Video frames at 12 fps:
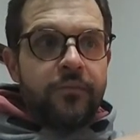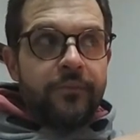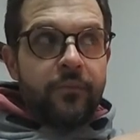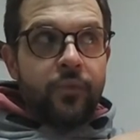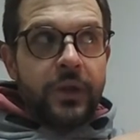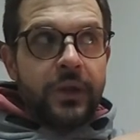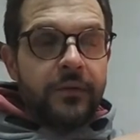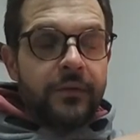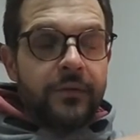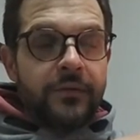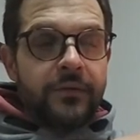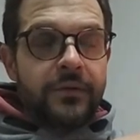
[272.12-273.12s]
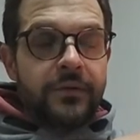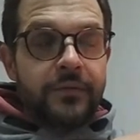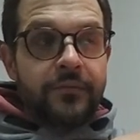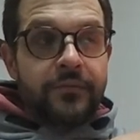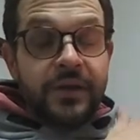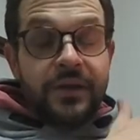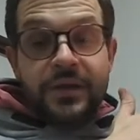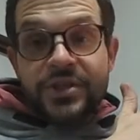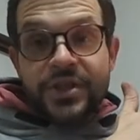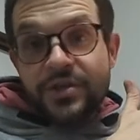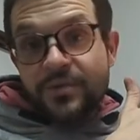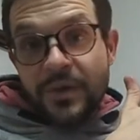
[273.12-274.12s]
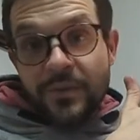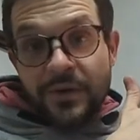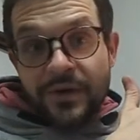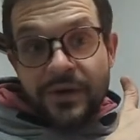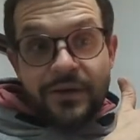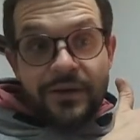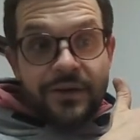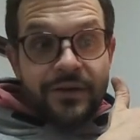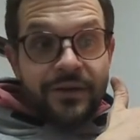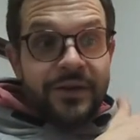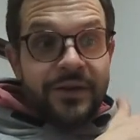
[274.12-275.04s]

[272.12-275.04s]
Well, but I changed my mind, and